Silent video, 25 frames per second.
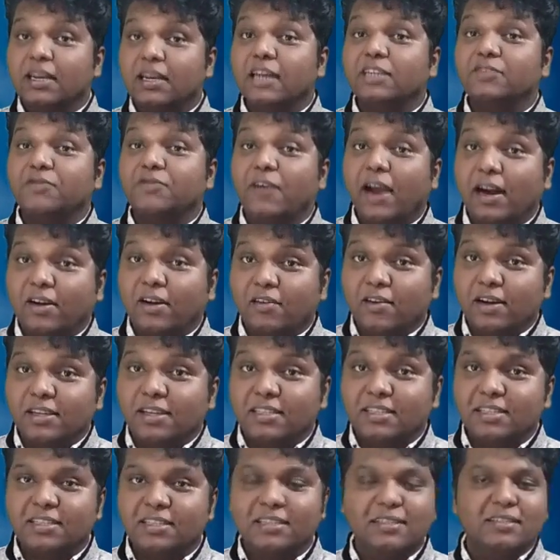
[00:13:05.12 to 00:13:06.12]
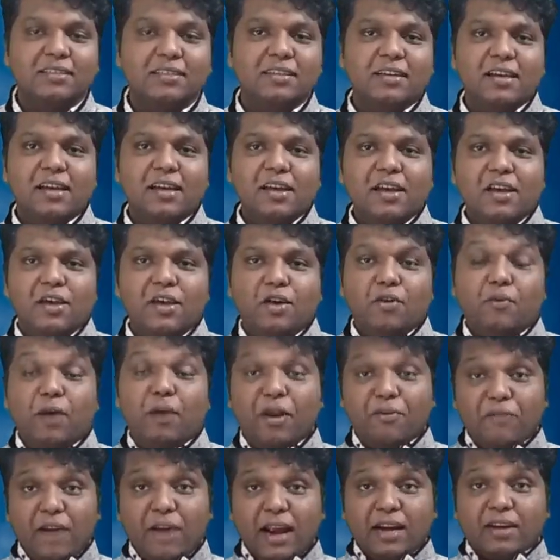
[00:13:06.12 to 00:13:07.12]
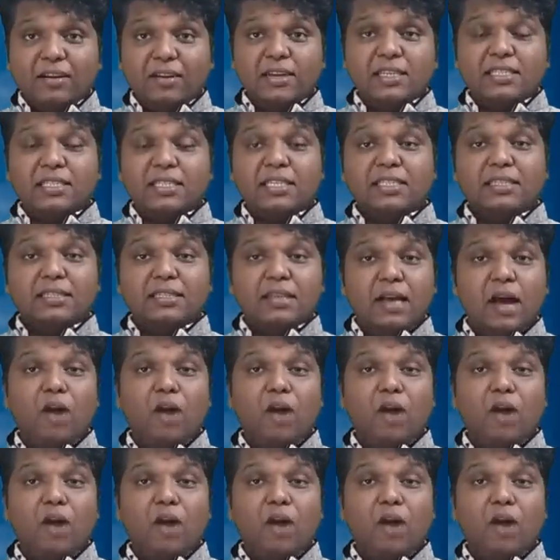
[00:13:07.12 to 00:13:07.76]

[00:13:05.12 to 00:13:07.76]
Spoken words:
Let's factorize it. While factorizing,